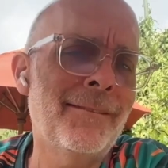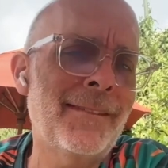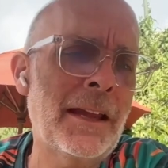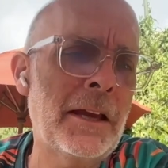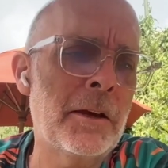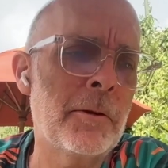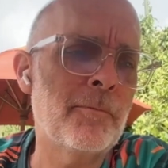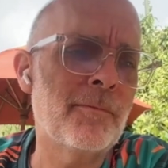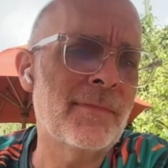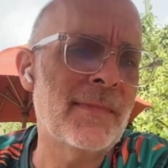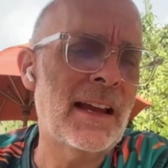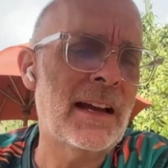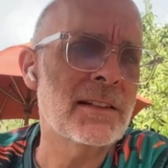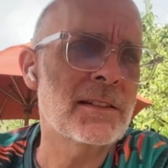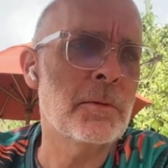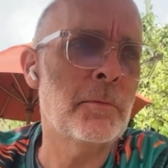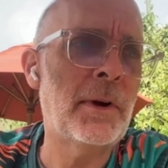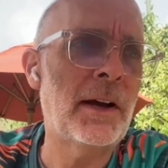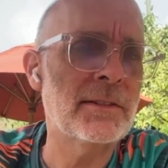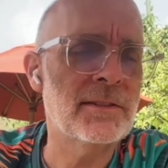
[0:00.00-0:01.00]
And that's
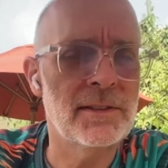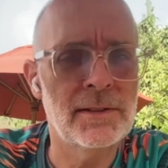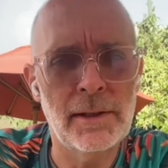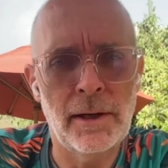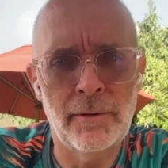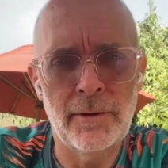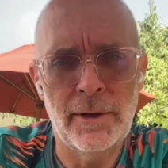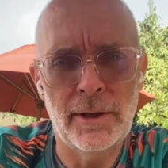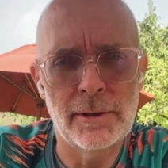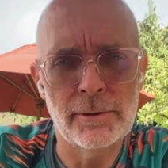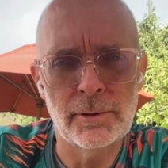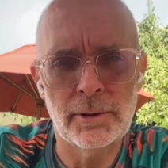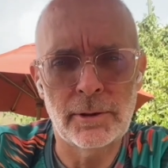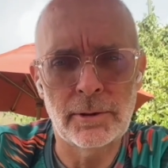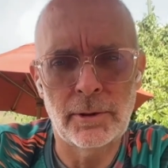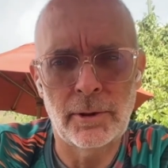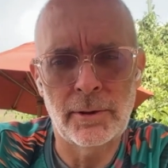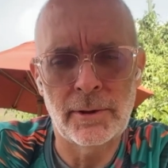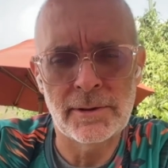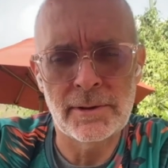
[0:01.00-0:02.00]
about 700
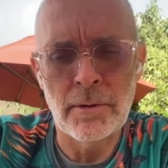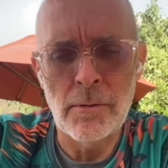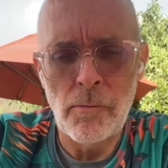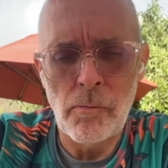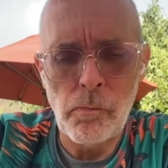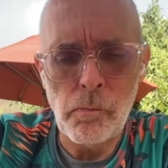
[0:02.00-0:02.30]
kilometers.